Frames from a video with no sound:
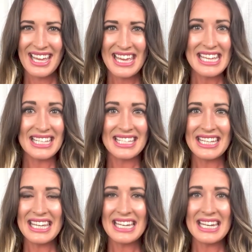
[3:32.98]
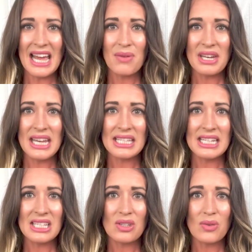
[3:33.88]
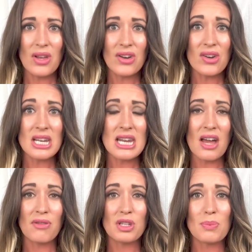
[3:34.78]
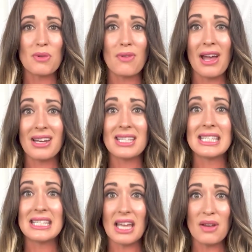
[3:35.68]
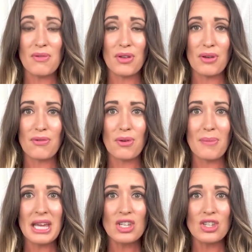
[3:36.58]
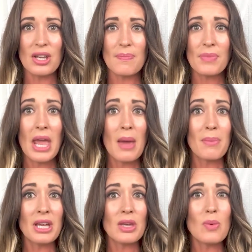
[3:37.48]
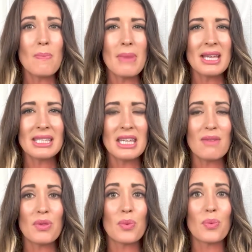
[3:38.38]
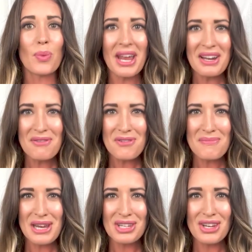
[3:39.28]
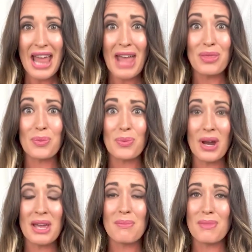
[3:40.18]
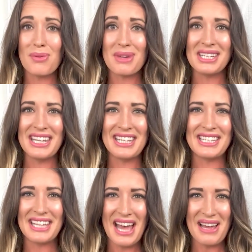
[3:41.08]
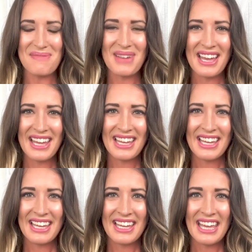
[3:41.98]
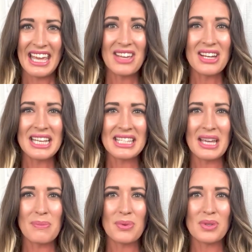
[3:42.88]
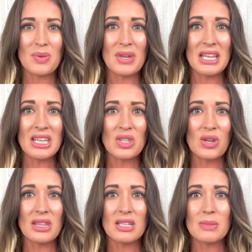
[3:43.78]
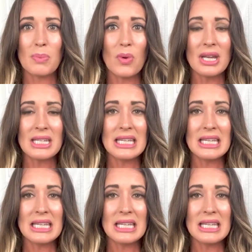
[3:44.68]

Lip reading: Indeed, nowadays it is no longer enough to provide insightful information, but you must give the right information at the right moment in time. A good example to illustrate this point